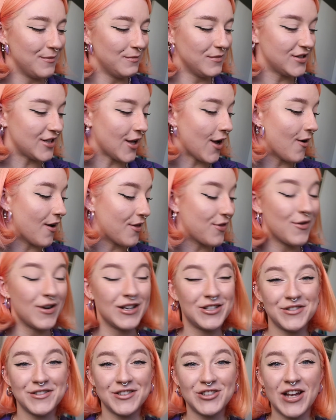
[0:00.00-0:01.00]
So I thought
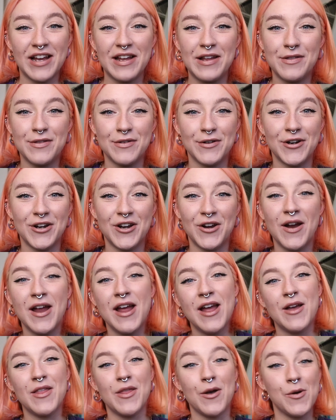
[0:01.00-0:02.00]
I'd just chat you through
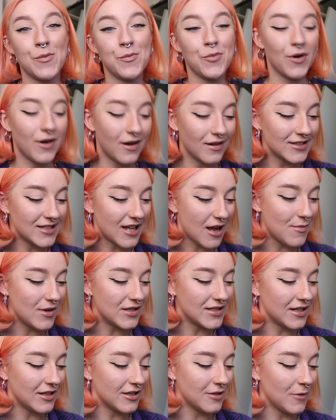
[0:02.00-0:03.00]
the products that I'm
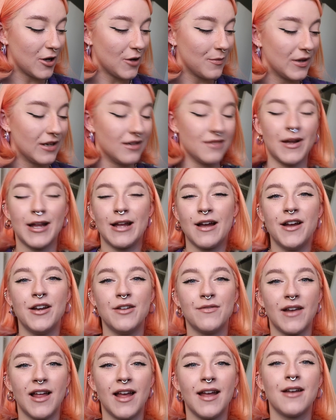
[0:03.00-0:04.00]
using at the moment, my kind
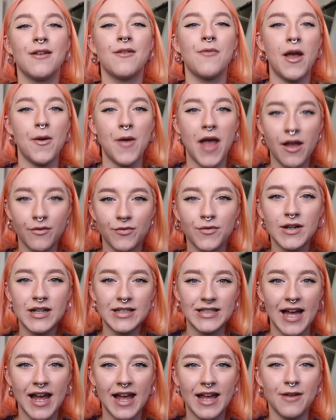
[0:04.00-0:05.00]
of like
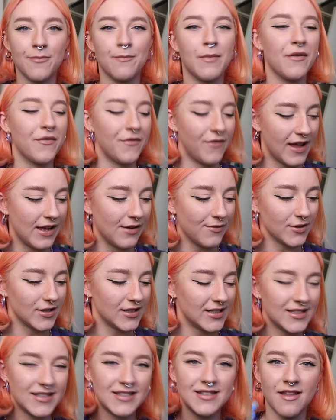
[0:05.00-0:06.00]
everyday, my
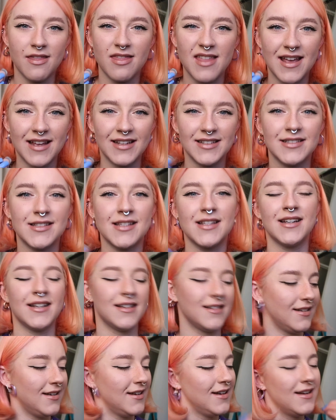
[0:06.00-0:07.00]
favourites, the things
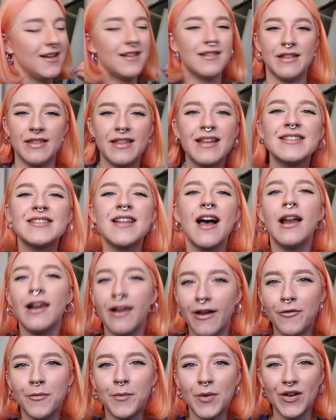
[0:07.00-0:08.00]
that I
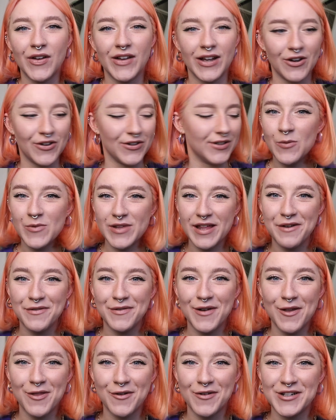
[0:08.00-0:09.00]
love putting on. Without
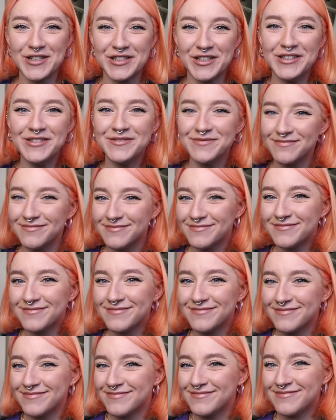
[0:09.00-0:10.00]
further ado,
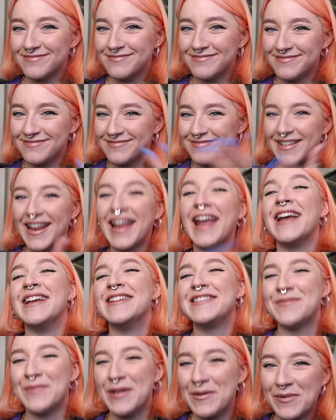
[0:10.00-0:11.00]

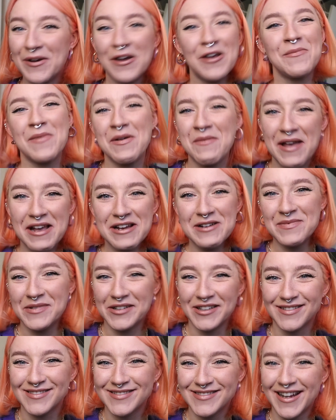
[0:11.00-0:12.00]
here's me putting my makeup
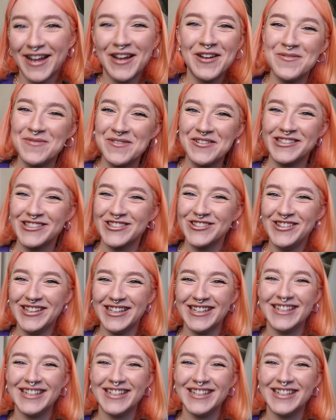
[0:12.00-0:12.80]
on. I hope you enjoy.